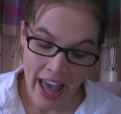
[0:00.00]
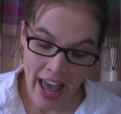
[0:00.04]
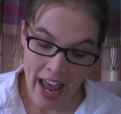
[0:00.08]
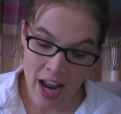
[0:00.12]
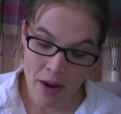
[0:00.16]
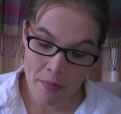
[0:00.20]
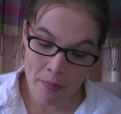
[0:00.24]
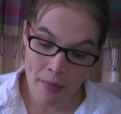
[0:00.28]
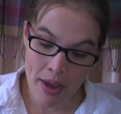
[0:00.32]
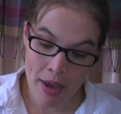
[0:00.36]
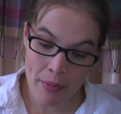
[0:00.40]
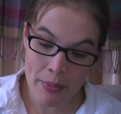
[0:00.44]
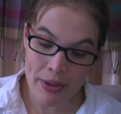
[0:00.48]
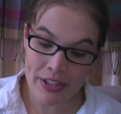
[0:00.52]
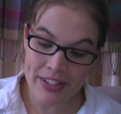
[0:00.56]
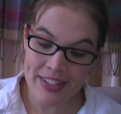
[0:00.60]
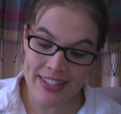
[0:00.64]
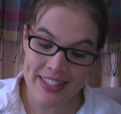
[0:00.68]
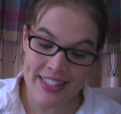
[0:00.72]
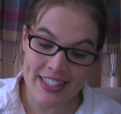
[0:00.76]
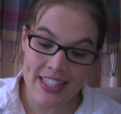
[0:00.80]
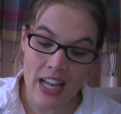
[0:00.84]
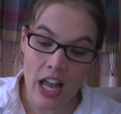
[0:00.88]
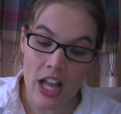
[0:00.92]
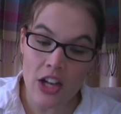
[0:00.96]
and maybe
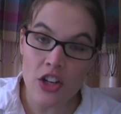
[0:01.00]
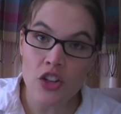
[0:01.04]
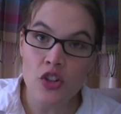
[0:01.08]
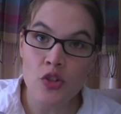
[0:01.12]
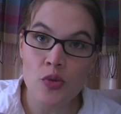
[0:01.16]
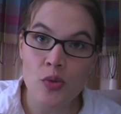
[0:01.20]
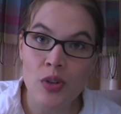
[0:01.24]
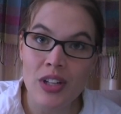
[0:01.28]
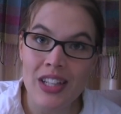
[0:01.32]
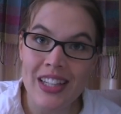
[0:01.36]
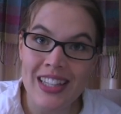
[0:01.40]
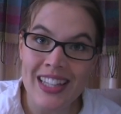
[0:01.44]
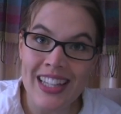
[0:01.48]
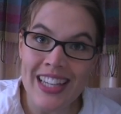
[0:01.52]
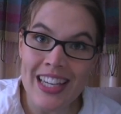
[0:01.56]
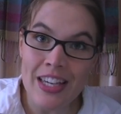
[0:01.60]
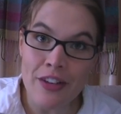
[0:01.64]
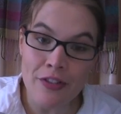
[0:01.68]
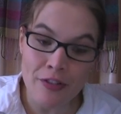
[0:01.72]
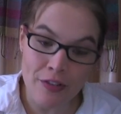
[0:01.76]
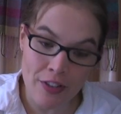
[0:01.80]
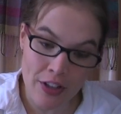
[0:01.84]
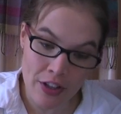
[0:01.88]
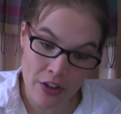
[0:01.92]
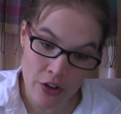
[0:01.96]
stunned
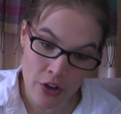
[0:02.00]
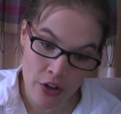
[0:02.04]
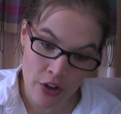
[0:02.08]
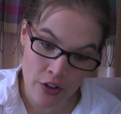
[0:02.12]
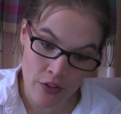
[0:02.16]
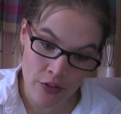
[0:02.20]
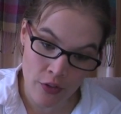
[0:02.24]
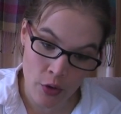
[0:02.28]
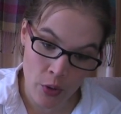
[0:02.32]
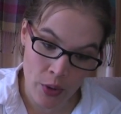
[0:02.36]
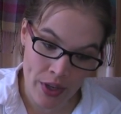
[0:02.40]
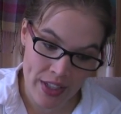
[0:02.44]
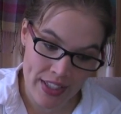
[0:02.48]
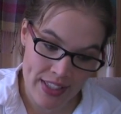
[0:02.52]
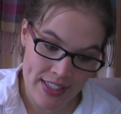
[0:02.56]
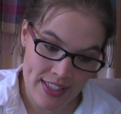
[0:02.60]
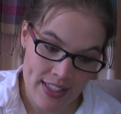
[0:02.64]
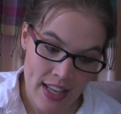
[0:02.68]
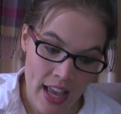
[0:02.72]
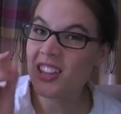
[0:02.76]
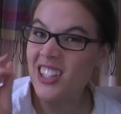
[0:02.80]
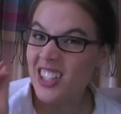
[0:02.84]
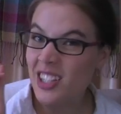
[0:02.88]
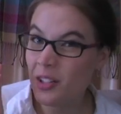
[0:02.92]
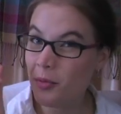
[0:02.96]
relief in her voice.
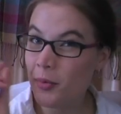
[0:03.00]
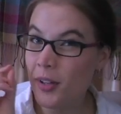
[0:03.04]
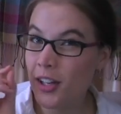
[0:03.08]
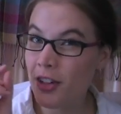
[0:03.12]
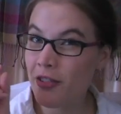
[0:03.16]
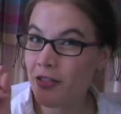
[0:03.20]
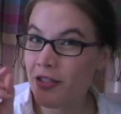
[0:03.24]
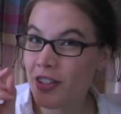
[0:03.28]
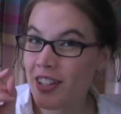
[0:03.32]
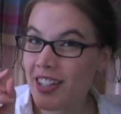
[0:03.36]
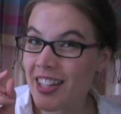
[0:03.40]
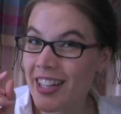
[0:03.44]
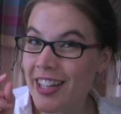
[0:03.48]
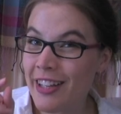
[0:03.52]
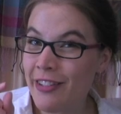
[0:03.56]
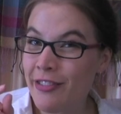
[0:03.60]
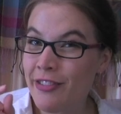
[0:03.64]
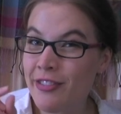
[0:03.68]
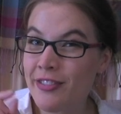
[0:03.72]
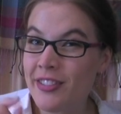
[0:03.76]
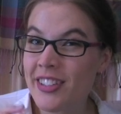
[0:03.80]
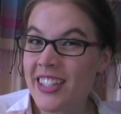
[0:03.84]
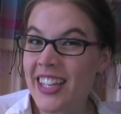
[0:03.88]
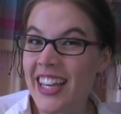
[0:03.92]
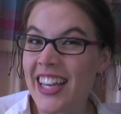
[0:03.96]
A little bit of
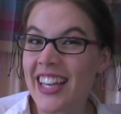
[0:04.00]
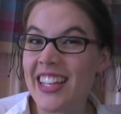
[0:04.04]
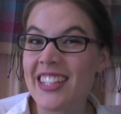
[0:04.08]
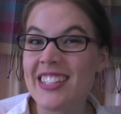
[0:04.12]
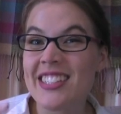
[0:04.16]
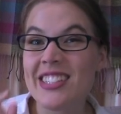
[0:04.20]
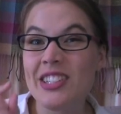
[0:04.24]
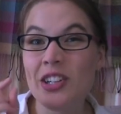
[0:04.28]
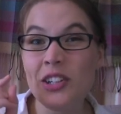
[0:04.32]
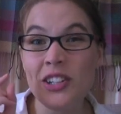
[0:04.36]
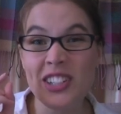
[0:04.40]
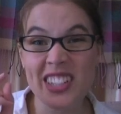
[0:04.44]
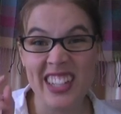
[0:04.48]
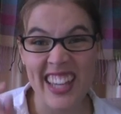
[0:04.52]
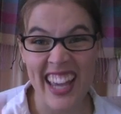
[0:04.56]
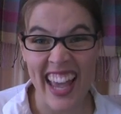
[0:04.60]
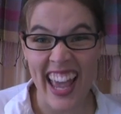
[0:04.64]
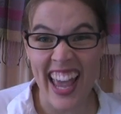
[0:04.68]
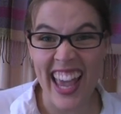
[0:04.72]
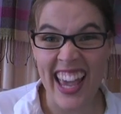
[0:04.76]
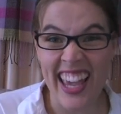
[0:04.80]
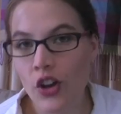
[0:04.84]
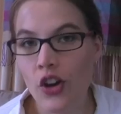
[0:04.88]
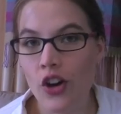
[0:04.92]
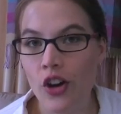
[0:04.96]
relief. He's not
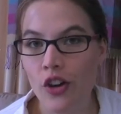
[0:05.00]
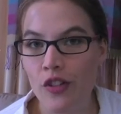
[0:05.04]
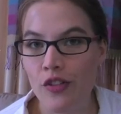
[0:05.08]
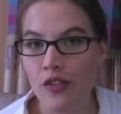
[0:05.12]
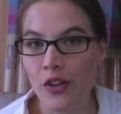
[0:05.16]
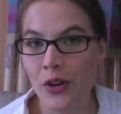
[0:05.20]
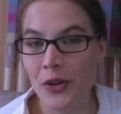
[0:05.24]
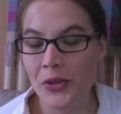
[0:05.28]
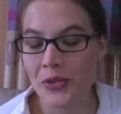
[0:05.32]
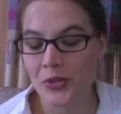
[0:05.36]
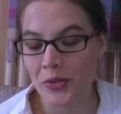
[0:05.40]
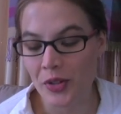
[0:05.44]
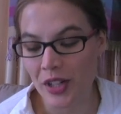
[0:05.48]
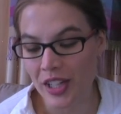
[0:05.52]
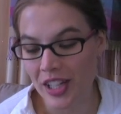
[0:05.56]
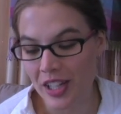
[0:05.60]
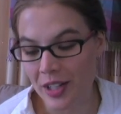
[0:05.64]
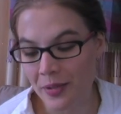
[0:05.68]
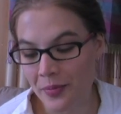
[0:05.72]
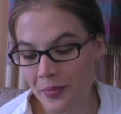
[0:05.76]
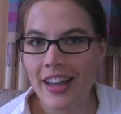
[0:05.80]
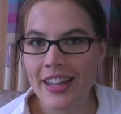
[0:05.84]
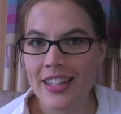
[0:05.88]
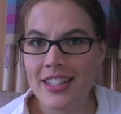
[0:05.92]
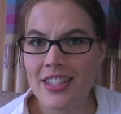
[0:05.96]
gay. Her phone's
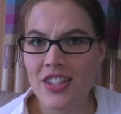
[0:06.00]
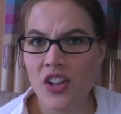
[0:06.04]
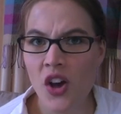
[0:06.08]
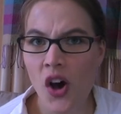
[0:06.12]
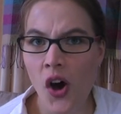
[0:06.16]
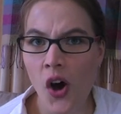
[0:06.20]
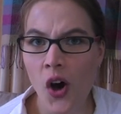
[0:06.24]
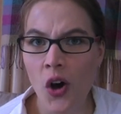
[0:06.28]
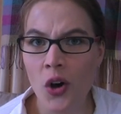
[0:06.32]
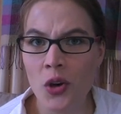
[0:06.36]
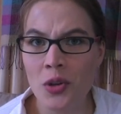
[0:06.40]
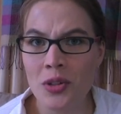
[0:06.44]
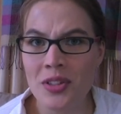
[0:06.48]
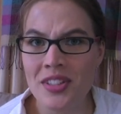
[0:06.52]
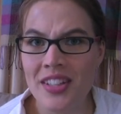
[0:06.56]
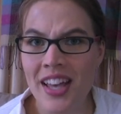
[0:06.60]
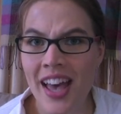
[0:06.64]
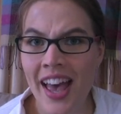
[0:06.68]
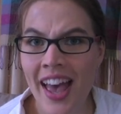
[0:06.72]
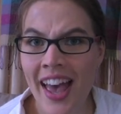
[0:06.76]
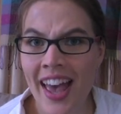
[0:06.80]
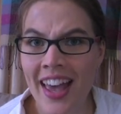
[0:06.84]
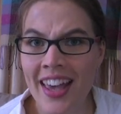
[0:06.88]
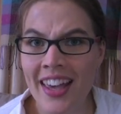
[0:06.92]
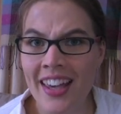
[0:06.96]
ringing. It's
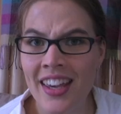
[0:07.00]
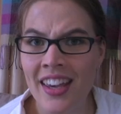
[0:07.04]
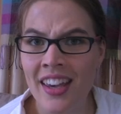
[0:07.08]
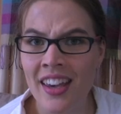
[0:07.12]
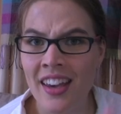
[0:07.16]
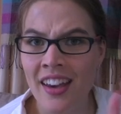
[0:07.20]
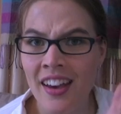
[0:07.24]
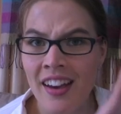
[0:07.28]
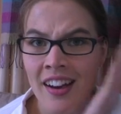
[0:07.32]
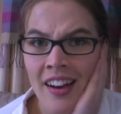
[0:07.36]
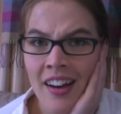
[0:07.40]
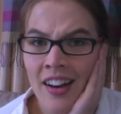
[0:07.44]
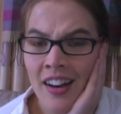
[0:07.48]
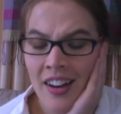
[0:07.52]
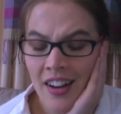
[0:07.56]
Jose!